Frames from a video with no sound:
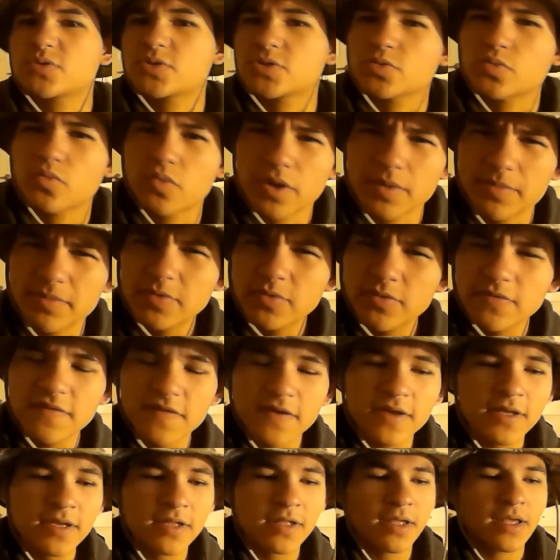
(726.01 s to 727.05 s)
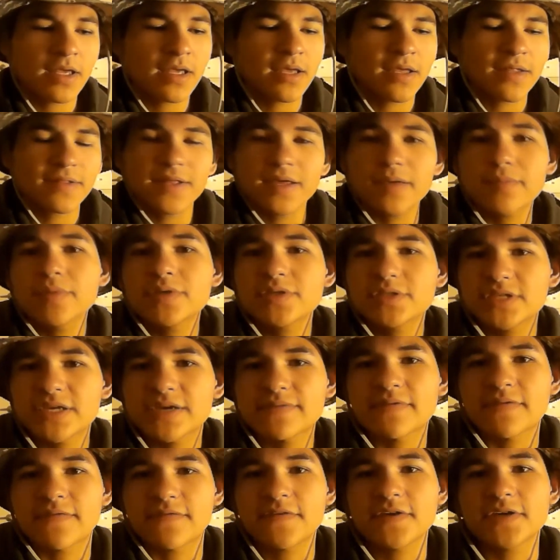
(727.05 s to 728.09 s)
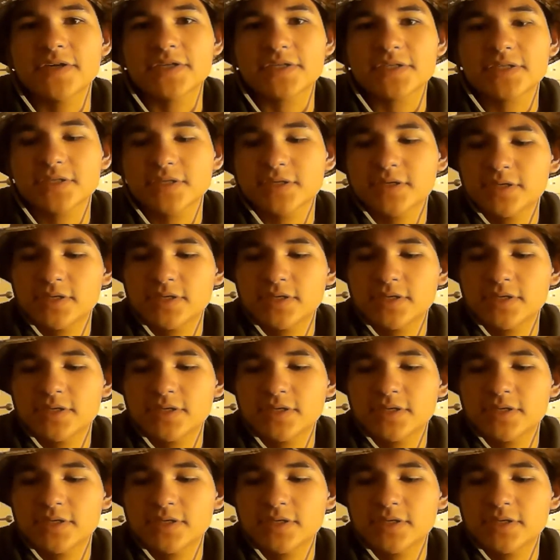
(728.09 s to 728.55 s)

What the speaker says: swimming with it, that means you have a fish.